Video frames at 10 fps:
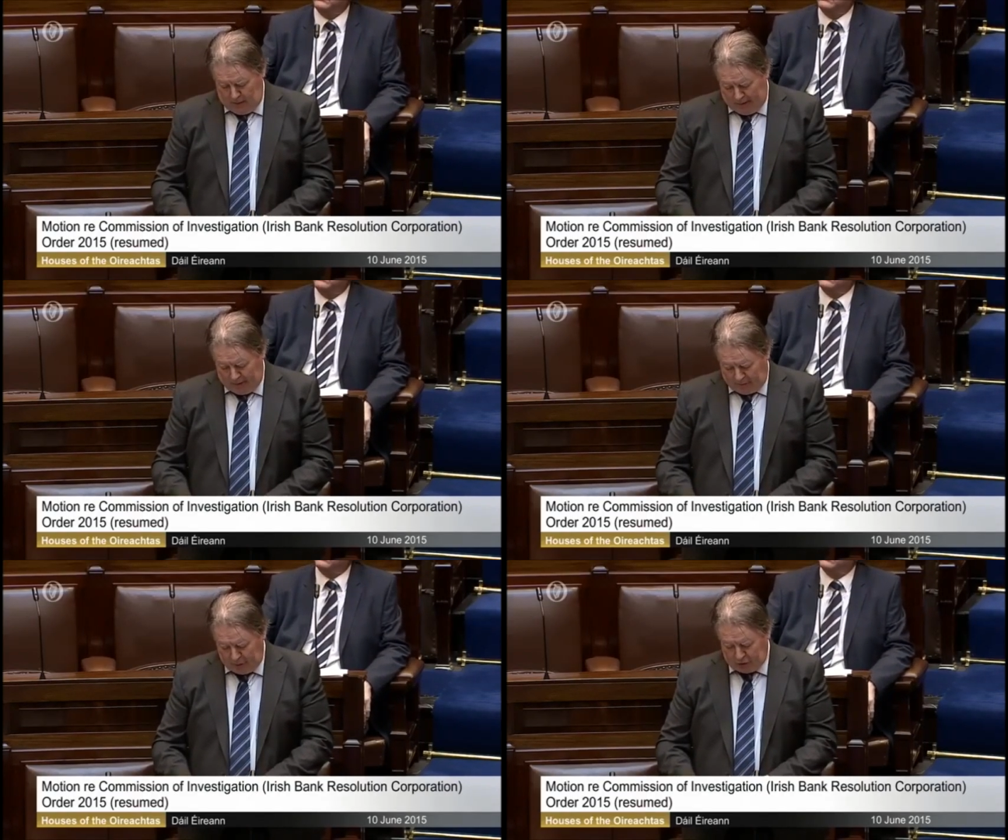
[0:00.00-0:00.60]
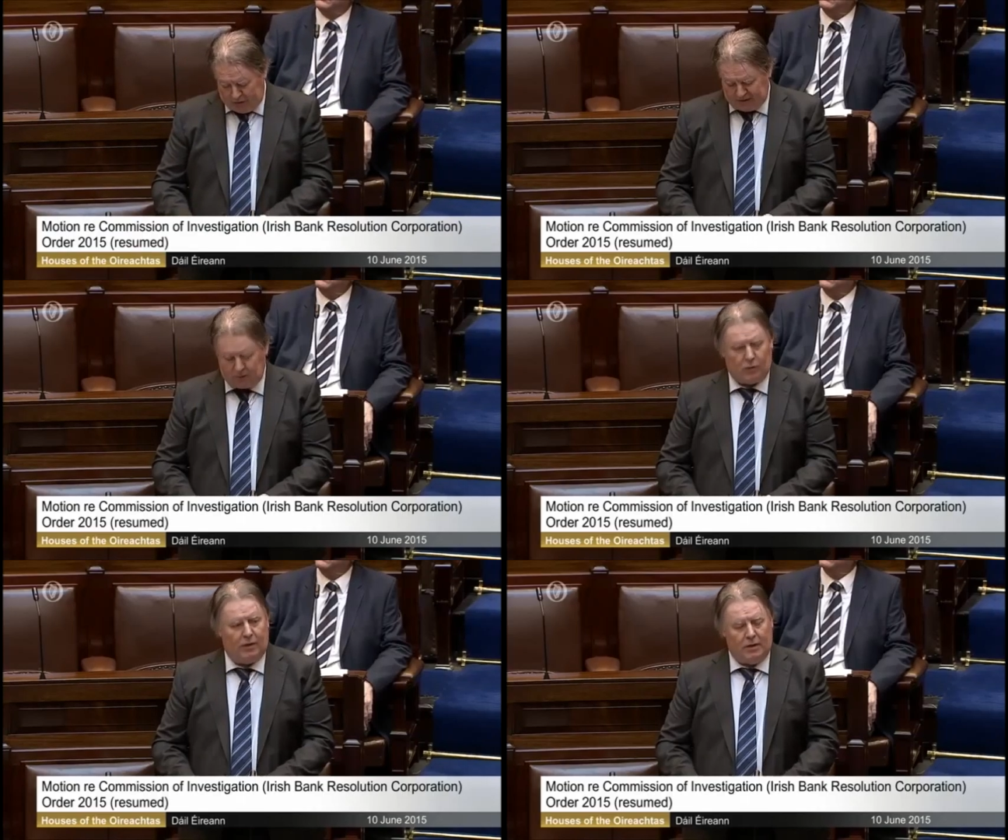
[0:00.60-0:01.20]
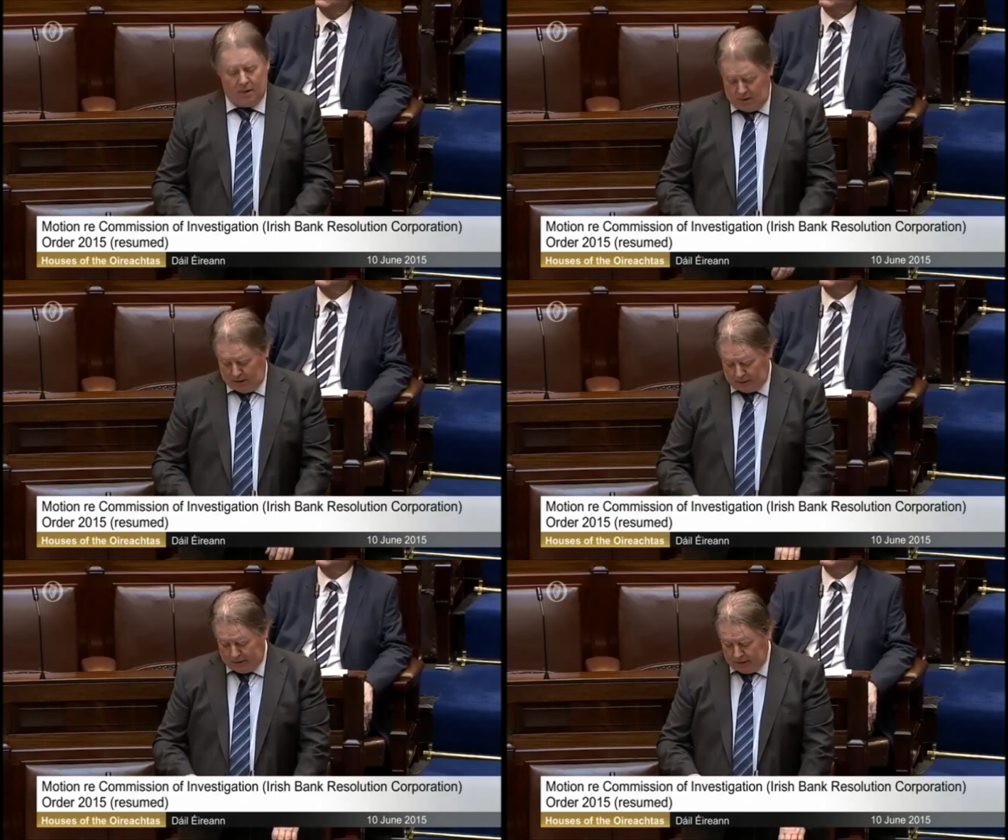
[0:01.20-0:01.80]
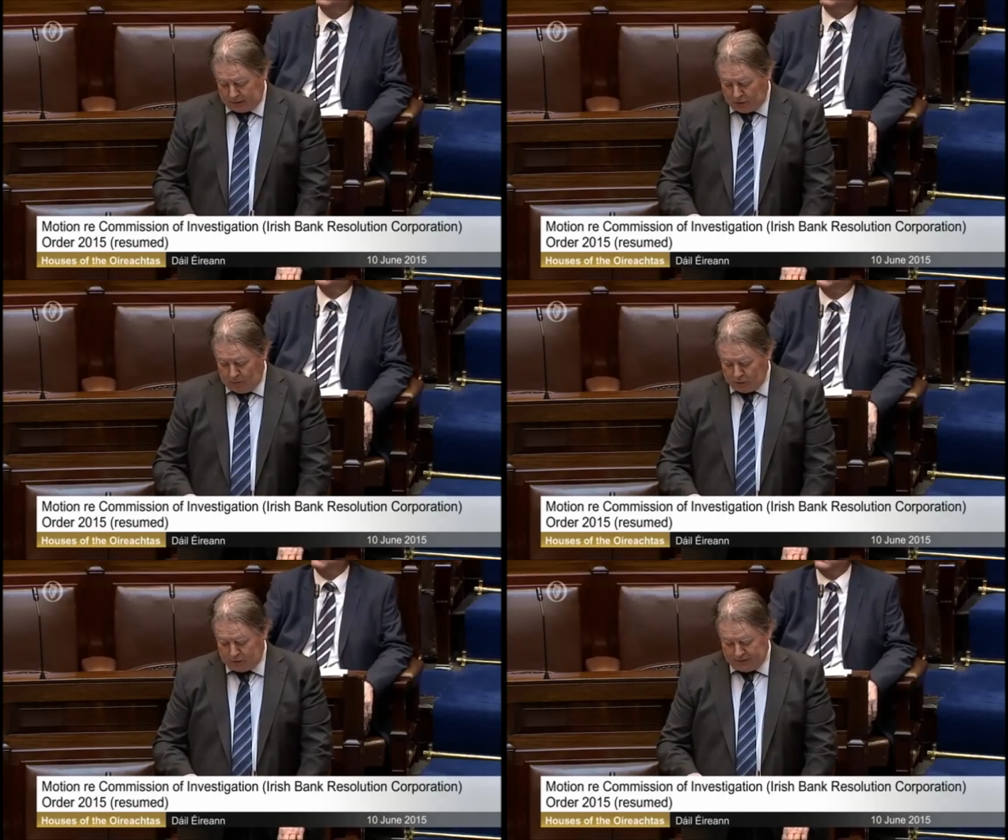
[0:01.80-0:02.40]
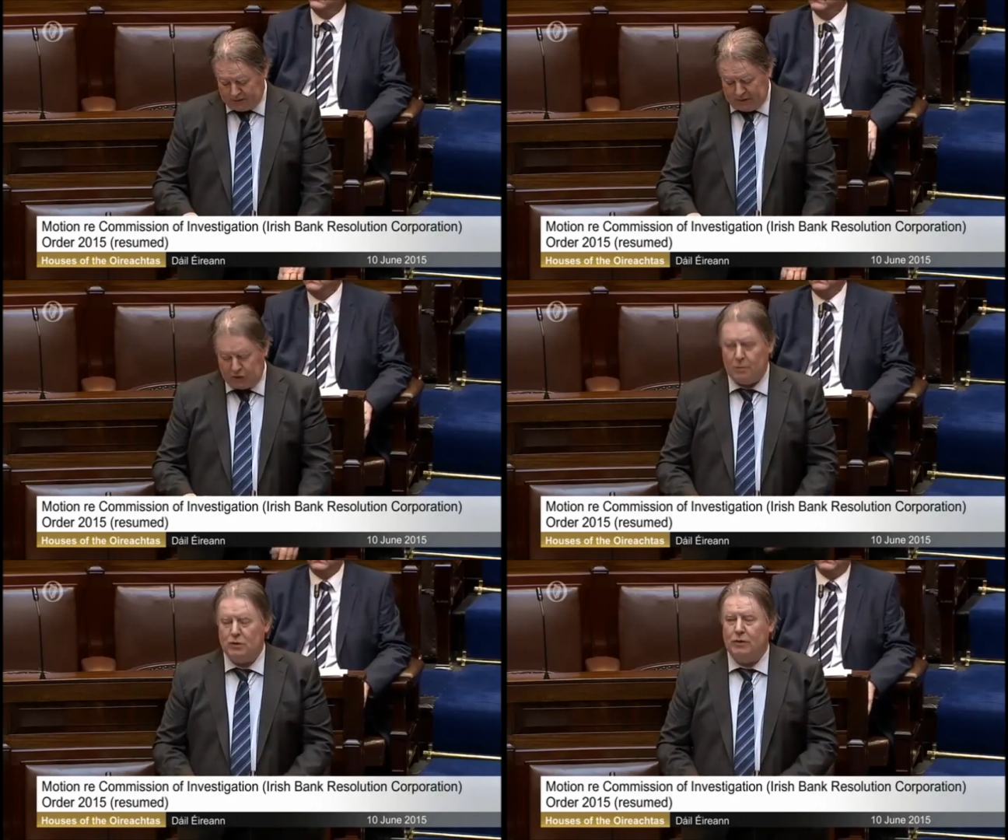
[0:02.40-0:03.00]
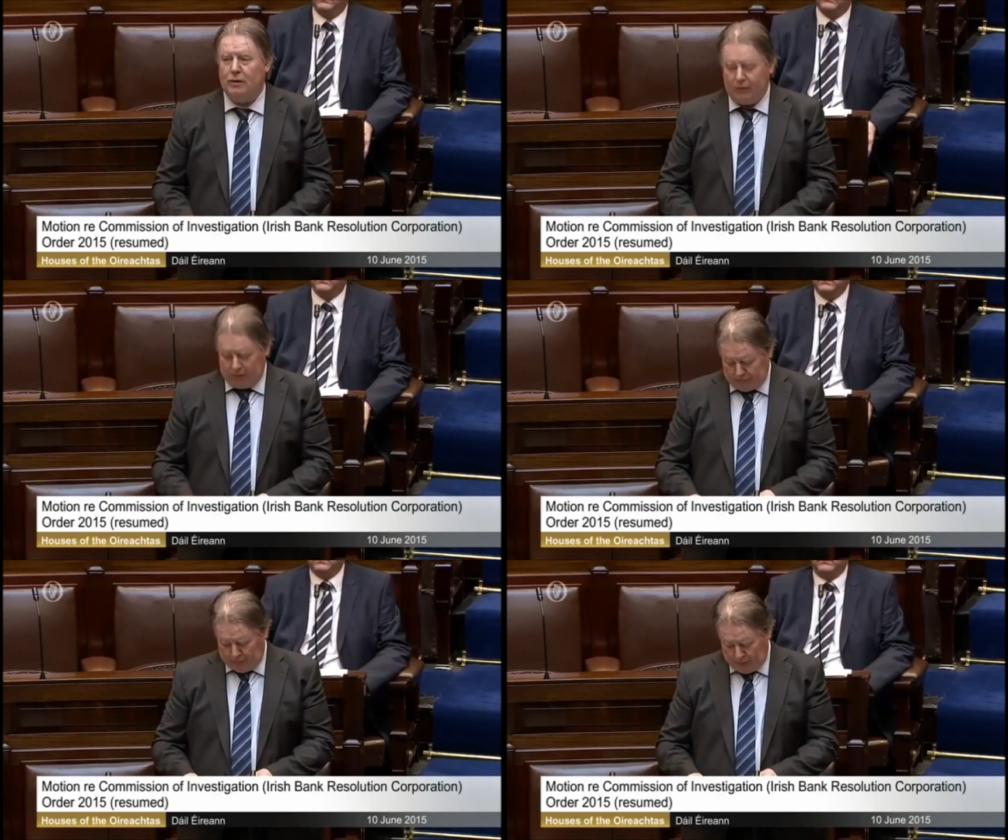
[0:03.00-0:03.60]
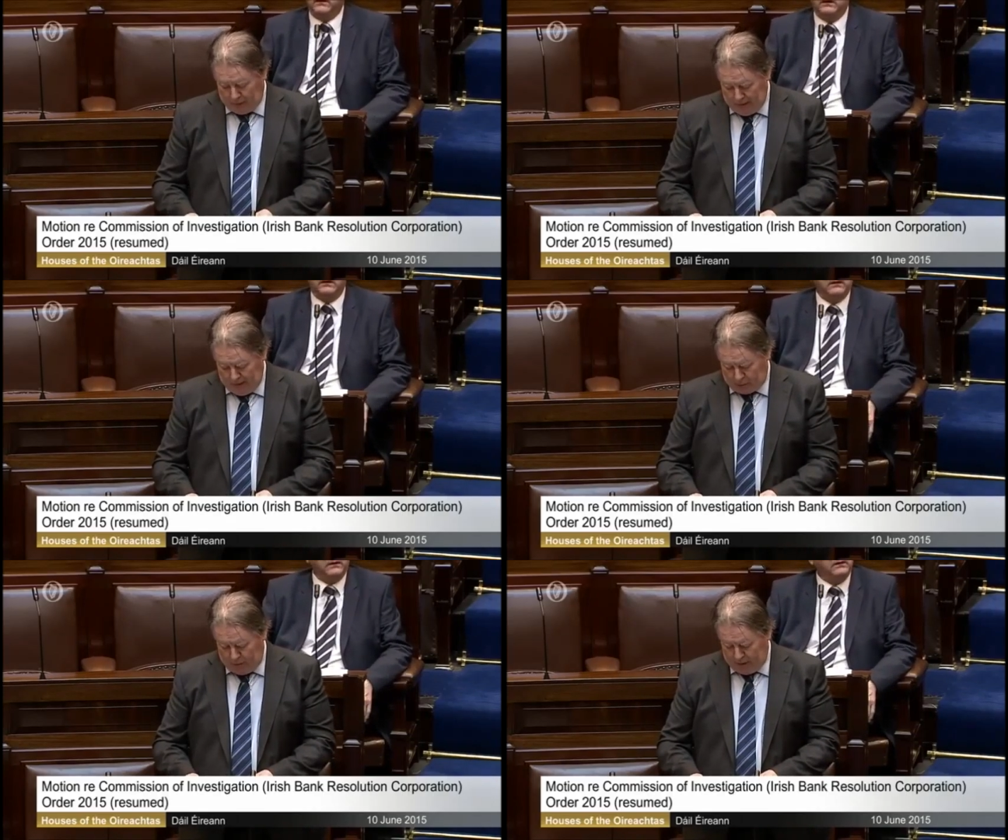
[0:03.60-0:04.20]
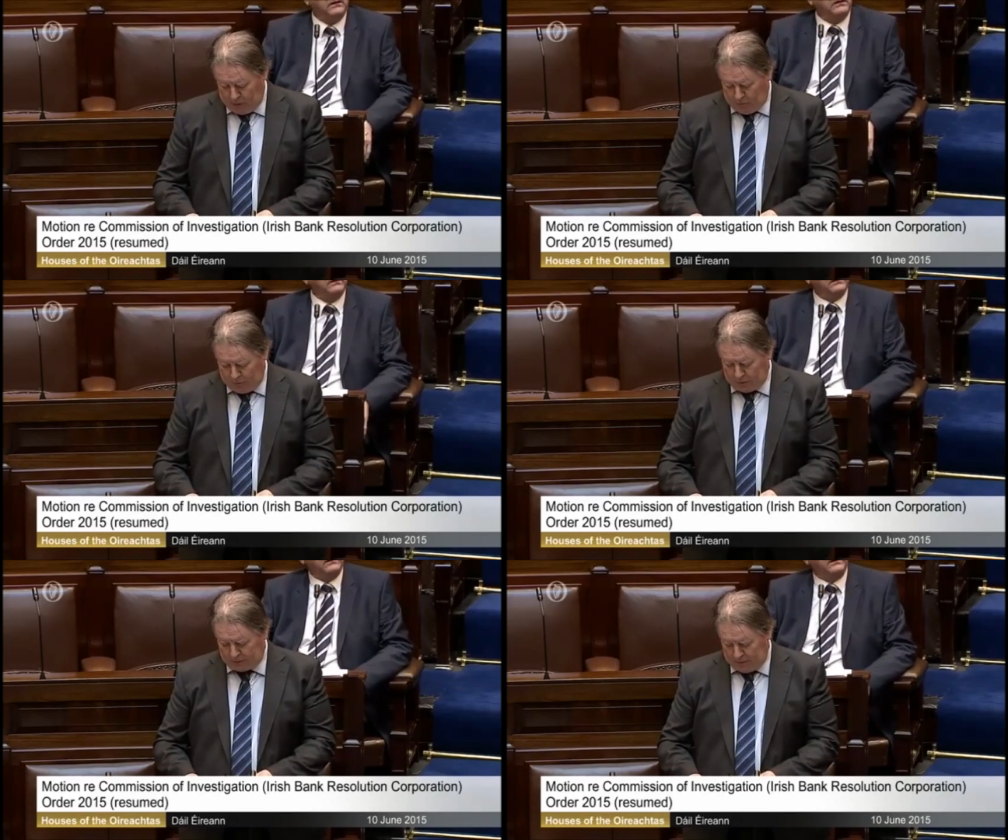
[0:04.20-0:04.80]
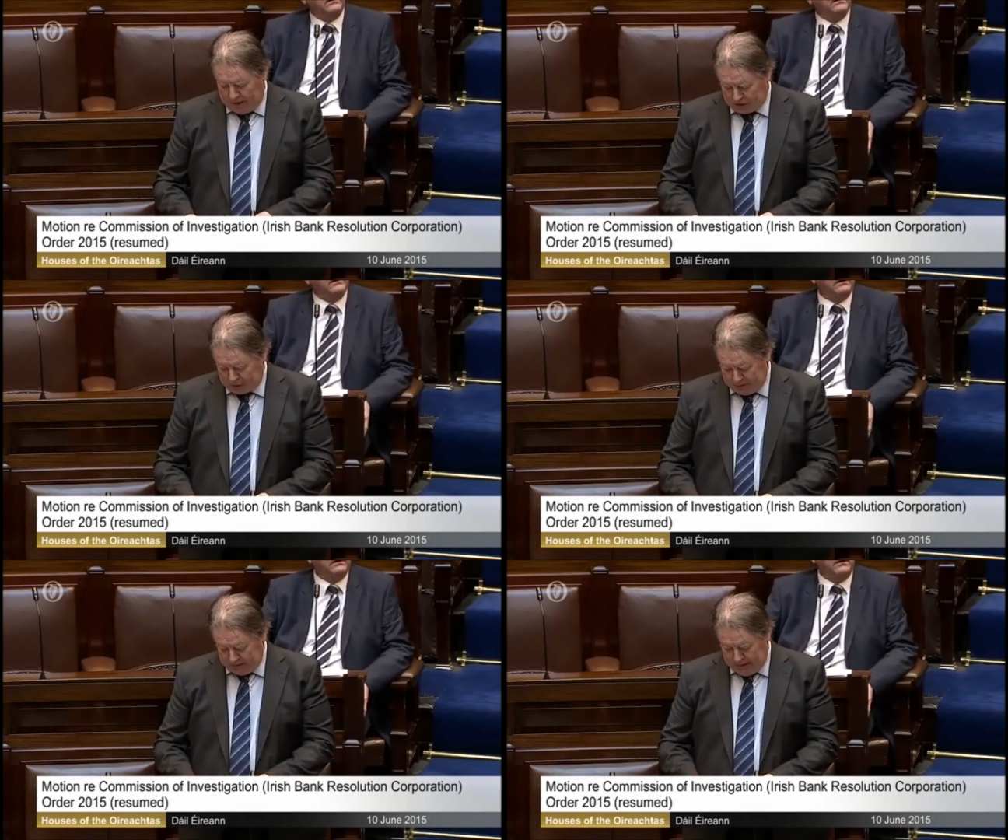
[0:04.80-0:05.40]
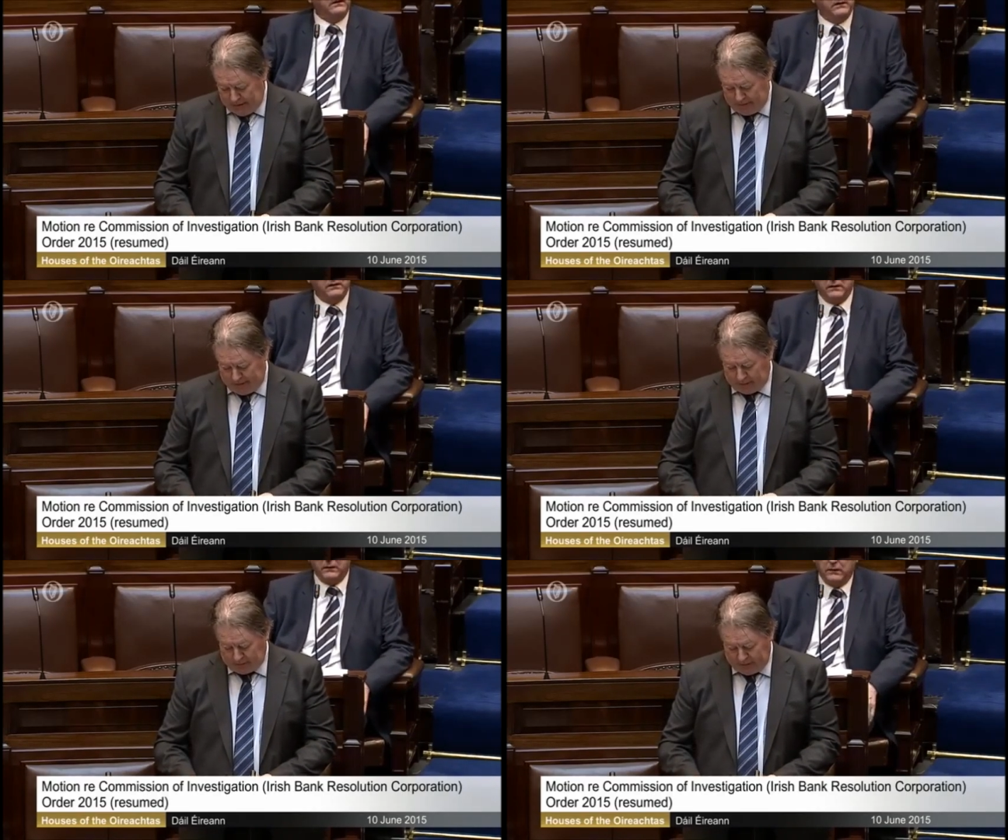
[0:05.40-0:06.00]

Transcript: Will any future historian, Cathaoirleach, draw much of a distinction between the Fianna Fáil Green government up to March 2011 and their Fine